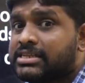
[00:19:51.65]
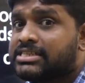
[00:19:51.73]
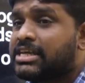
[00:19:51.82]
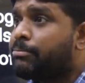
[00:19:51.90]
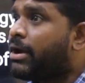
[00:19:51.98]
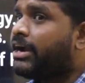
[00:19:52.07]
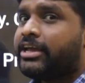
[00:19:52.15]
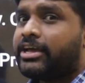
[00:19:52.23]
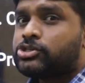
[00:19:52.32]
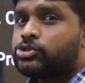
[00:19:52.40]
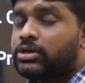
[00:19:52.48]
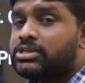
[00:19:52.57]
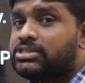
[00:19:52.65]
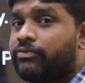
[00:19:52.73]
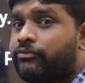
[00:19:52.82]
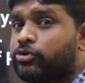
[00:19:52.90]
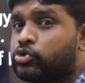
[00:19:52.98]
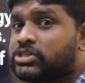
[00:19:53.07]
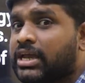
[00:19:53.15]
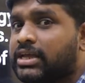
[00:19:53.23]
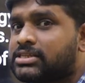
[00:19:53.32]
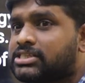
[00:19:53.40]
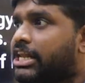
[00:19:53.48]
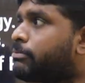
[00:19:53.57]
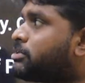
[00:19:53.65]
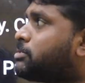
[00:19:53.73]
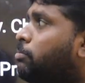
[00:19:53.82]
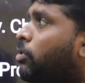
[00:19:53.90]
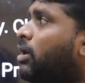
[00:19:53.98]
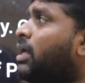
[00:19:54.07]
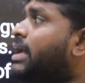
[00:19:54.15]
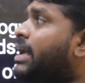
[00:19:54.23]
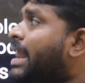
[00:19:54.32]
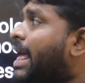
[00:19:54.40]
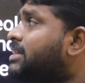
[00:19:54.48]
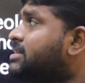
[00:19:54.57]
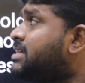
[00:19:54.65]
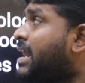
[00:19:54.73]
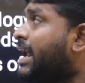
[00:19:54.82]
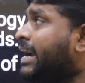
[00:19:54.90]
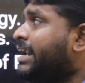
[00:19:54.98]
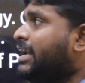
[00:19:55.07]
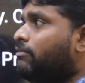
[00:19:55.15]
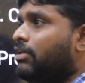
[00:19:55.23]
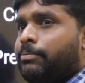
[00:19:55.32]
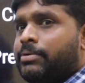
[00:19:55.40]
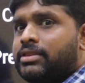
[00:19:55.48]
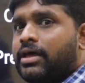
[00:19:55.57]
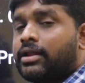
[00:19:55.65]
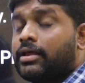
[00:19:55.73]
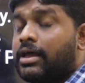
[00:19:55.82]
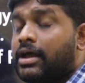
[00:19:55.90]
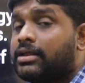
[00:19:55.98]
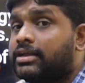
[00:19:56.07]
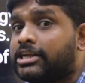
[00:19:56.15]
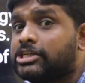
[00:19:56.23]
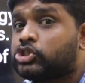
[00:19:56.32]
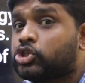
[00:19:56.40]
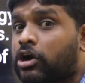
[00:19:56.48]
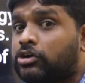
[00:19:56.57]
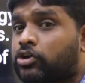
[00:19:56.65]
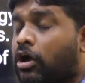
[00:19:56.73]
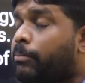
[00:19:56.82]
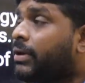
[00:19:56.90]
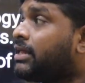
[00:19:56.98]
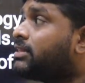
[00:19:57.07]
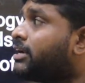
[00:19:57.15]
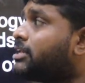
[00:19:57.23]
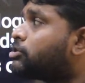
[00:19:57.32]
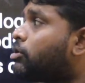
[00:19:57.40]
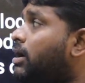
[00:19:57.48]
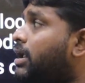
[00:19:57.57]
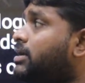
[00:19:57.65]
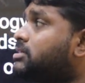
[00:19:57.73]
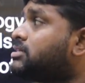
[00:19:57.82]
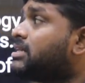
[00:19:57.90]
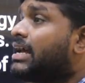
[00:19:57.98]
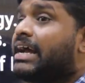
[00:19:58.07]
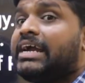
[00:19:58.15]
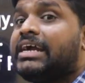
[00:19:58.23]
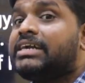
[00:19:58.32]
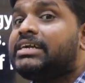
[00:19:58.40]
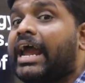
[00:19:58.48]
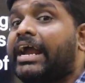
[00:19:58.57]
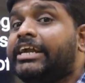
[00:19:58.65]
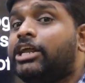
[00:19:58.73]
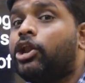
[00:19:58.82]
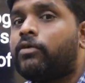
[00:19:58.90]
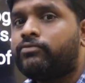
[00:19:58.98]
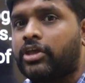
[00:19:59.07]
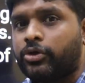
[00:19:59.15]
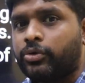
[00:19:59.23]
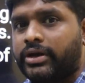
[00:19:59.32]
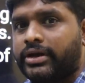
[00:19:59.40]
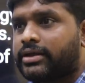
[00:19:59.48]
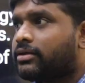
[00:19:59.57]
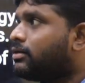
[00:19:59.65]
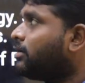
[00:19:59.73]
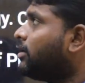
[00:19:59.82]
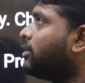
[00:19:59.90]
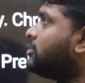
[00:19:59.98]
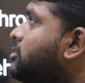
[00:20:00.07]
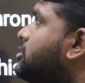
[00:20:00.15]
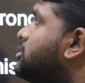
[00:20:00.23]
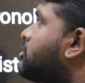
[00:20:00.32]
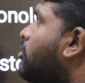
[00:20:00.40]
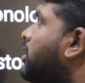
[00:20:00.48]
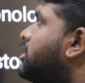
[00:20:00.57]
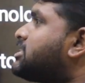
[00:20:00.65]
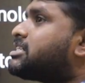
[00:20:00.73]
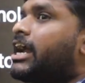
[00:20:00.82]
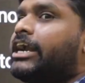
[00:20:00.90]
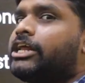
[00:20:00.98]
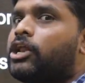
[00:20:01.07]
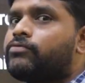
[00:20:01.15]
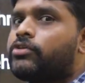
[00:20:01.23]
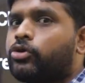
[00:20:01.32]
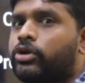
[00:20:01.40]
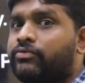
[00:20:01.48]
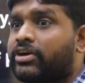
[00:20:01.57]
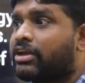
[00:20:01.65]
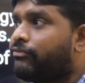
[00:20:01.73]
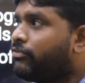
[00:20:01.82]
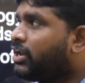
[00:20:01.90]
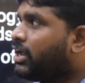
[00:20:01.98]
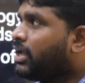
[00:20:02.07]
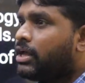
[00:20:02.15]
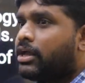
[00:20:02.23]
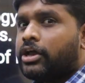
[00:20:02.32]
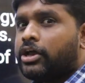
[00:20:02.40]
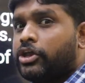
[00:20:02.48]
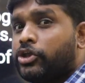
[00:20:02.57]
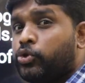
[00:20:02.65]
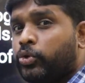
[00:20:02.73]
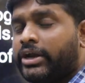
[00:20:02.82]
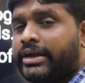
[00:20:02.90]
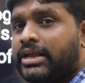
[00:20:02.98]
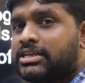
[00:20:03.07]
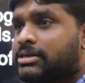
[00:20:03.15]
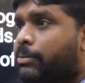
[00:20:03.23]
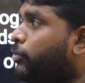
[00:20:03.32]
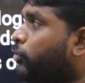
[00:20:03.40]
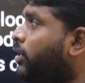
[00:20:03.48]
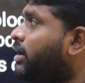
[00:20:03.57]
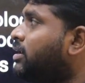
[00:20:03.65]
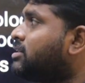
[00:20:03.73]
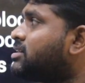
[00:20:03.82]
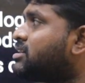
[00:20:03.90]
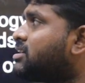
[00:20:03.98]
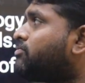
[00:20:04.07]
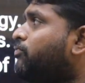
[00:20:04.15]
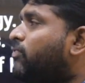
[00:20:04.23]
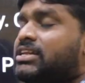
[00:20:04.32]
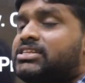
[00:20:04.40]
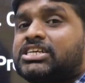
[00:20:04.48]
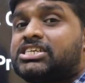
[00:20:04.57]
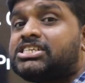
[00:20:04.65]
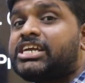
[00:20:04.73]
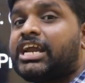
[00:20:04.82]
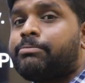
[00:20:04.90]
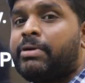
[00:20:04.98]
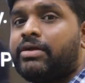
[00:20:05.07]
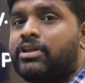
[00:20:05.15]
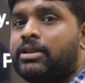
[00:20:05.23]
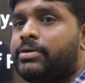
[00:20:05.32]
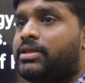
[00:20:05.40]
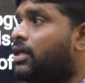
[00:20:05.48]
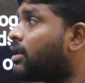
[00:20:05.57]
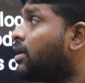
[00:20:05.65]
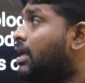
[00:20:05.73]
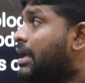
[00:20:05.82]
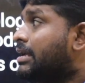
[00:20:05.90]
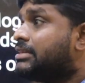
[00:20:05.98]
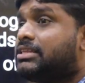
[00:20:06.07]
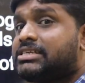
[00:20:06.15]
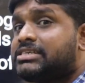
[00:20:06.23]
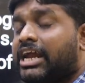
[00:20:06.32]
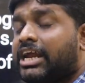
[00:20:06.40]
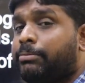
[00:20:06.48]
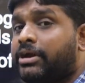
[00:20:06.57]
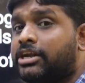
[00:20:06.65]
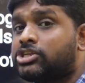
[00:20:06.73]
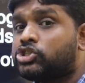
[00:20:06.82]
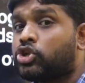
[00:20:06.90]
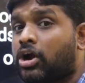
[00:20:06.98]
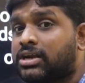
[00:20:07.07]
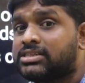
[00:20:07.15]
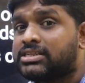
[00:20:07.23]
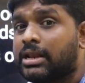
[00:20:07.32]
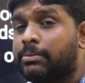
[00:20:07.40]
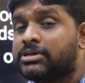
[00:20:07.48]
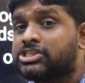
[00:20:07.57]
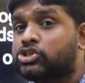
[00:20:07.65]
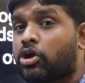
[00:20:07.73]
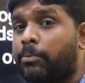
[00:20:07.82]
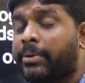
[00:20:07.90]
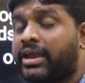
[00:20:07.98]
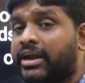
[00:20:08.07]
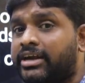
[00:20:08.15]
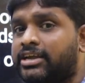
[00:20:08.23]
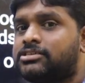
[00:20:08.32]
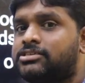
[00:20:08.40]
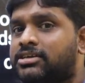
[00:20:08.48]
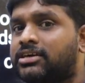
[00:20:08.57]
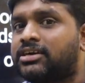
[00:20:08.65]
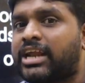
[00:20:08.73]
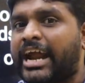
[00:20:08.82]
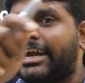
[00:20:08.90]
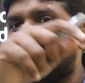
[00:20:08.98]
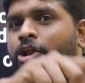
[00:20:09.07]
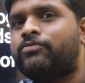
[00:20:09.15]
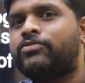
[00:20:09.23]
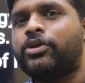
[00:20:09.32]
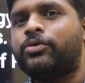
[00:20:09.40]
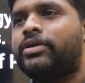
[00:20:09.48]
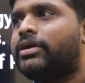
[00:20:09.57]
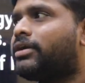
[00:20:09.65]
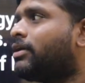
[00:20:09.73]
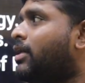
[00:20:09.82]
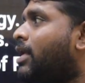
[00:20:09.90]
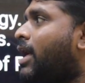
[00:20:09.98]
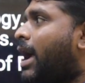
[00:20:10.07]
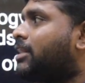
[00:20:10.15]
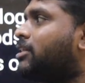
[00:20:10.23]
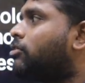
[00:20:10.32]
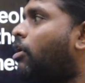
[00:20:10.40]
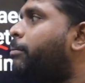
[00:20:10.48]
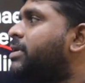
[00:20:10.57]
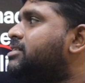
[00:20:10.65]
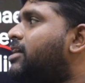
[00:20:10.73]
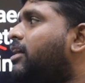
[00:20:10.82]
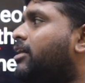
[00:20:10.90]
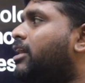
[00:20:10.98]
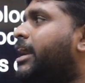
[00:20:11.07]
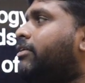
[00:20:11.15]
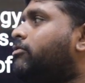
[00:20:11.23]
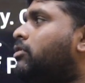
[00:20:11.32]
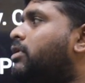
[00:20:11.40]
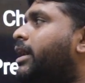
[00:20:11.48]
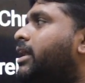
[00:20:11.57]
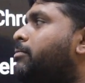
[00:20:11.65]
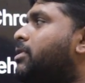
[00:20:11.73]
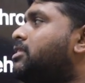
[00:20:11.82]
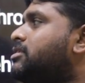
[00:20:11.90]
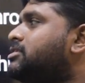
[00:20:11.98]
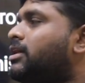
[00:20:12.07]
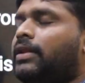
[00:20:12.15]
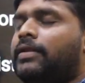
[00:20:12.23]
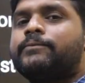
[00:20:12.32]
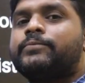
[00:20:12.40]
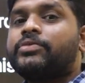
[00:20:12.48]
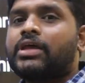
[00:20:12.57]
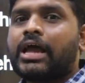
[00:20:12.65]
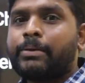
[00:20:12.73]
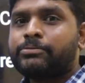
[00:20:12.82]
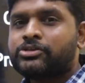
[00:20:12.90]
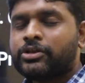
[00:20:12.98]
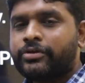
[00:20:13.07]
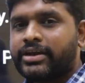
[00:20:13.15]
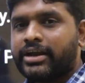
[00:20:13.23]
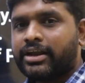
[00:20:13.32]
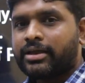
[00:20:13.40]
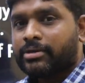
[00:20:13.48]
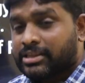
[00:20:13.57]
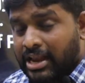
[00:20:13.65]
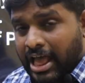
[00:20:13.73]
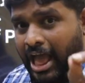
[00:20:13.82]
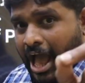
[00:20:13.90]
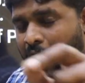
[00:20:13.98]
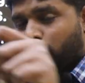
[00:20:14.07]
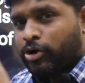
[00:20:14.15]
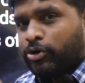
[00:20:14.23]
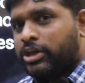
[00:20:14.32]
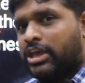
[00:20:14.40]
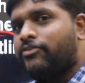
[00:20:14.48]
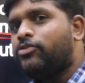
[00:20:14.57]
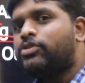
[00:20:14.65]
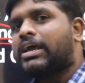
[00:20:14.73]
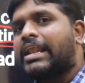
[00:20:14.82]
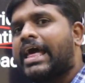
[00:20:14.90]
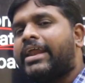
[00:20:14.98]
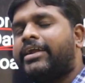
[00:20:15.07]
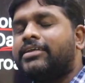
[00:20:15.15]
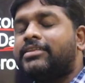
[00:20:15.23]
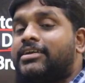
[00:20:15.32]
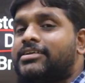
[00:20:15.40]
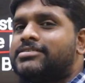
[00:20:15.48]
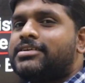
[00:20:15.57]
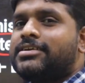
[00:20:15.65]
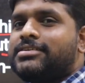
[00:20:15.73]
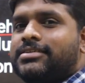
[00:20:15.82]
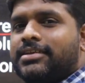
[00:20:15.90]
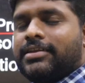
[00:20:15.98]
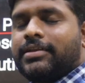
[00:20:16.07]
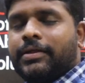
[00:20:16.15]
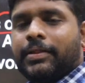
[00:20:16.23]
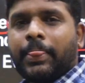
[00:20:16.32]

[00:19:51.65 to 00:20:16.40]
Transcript: See, my dear students, if you see in the syllabus book, like this and heading will be there. That is not topic, that is called as title of the unit. This is called as title of the unit. For every unit and subunit, one such statement will be there. This statement is not a syllabus topic, it is title of the unit. And the topics are relative dating methods and absolute dating method. I want to give you the clarity, that is the reason.